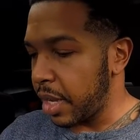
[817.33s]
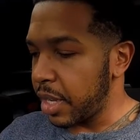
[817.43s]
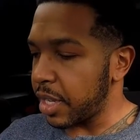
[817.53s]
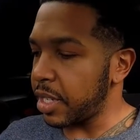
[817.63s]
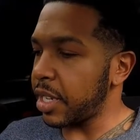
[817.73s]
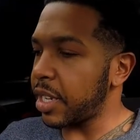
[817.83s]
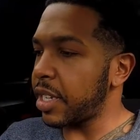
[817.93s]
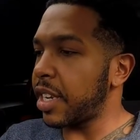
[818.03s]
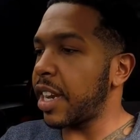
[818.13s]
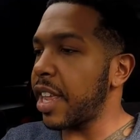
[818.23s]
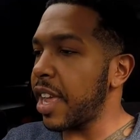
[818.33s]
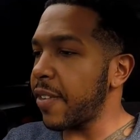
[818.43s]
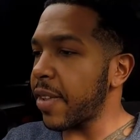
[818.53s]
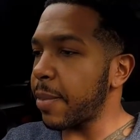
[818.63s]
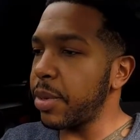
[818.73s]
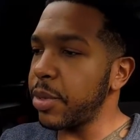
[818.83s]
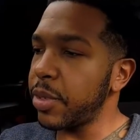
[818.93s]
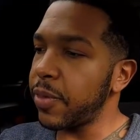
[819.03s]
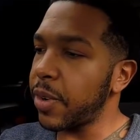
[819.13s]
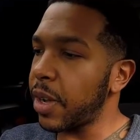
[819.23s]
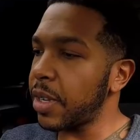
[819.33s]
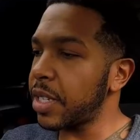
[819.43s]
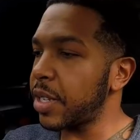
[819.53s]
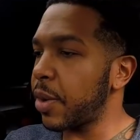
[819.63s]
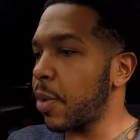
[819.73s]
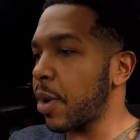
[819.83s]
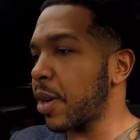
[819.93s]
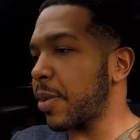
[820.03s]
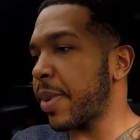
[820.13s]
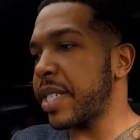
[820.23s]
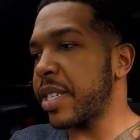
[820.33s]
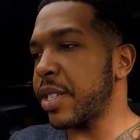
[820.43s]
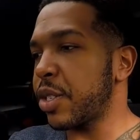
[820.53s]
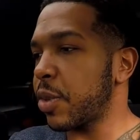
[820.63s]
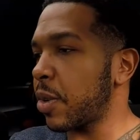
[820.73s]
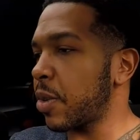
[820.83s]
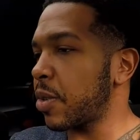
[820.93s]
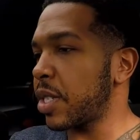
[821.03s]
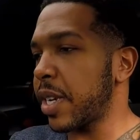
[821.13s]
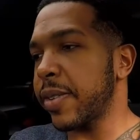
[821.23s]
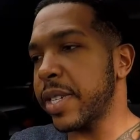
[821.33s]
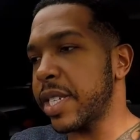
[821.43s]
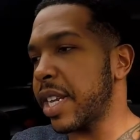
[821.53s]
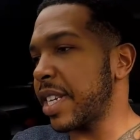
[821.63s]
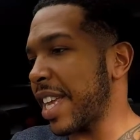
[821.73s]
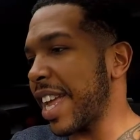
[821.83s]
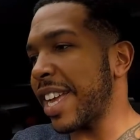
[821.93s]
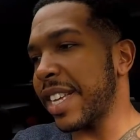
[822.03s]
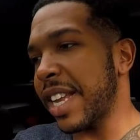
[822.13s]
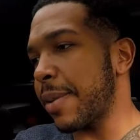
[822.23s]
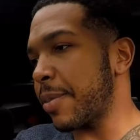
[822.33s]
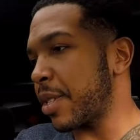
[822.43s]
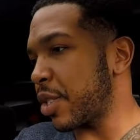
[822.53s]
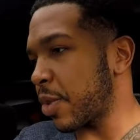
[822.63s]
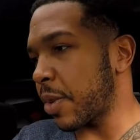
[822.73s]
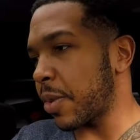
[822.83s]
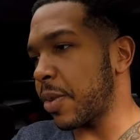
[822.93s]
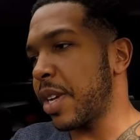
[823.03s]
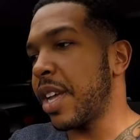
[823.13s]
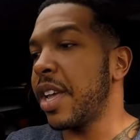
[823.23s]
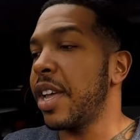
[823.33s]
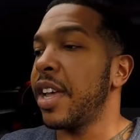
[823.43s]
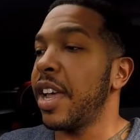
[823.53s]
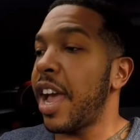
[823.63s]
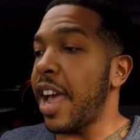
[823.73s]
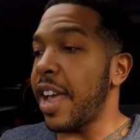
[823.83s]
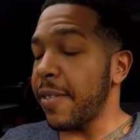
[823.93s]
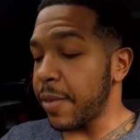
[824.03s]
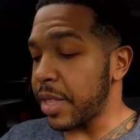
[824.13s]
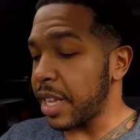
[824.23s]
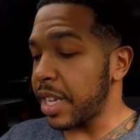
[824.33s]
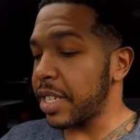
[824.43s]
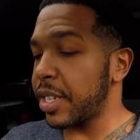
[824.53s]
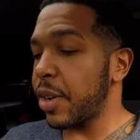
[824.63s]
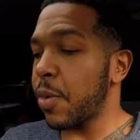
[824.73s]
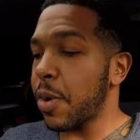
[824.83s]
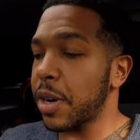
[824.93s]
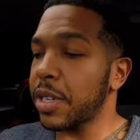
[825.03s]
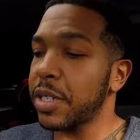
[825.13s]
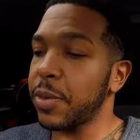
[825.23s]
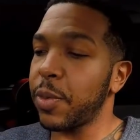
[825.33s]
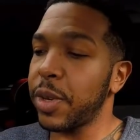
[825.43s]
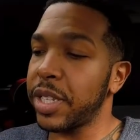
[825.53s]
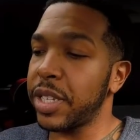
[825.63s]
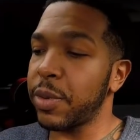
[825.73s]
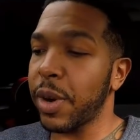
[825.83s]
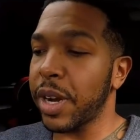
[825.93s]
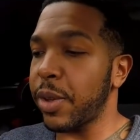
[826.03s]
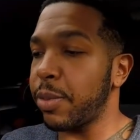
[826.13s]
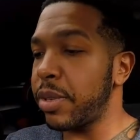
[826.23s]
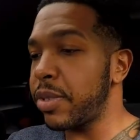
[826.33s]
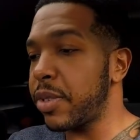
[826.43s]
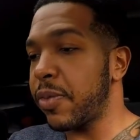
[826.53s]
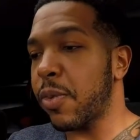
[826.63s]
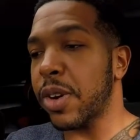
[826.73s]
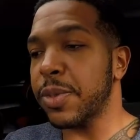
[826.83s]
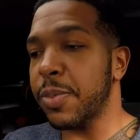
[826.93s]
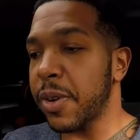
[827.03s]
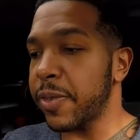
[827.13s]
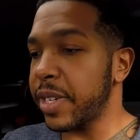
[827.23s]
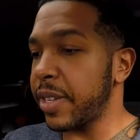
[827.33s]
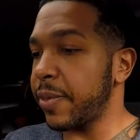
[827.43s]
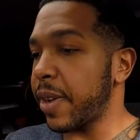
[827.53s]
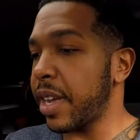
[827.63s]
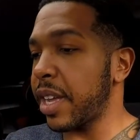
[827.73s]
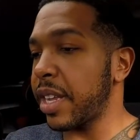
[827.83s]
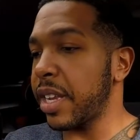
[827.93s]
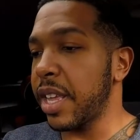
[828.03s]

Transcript: Let's see. Did the nav and Bluetooth calls still work? Basic controls, steering settings, and climate control. Everything still works with this radio. Bluetooth works perfectly fine.